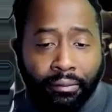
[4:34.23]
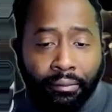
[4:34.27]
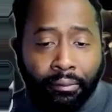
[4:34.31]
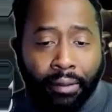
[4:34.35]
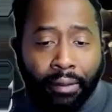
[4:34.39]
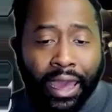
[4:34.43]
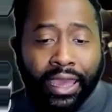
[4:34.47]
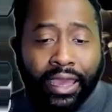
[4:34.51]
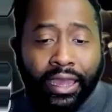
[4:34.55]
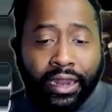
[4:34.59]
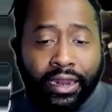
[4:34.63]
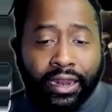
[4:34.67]

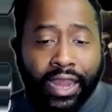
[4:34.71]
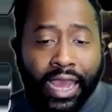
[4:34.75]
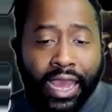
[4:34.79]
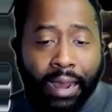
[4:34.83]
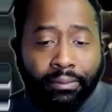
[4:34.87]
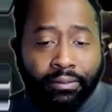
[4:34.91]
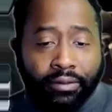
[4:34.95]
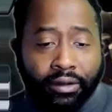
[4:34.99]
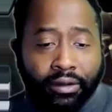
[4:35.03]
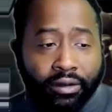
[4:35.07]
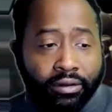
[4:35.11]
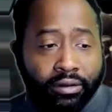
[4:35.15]
mic
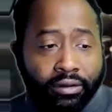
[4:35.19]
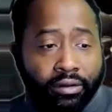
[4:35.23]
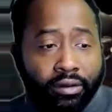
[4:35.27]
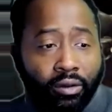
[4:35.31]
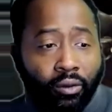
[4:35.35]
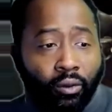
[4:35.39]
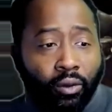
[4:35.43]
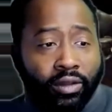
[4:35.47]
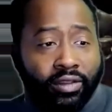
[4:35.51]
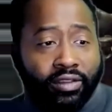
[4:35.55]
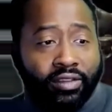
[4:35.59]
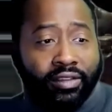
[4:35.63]
adapter
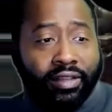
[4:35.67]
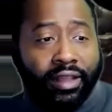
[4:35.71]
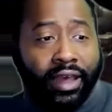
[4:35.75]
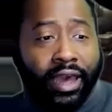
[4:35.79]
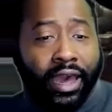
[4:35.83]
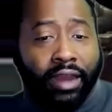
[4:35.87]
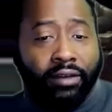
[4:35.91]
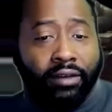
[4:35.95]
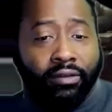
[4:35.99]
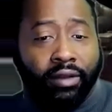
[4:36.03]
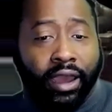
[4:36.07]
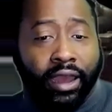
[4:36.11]
would
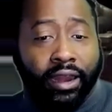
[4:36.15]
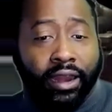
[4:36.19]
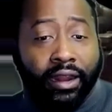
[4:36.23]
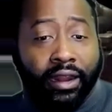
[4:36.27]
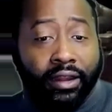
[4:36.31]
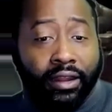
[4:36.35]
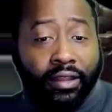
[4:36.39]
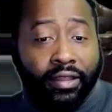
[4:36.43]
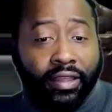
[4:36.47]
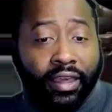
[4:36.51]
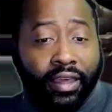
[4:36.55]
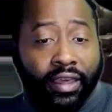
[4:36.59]
slide right
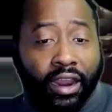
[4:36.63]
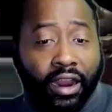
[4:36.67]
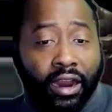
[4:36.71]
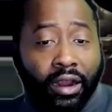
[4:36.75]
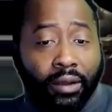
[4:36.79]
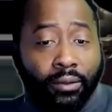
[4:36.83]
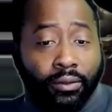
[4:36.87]
into there.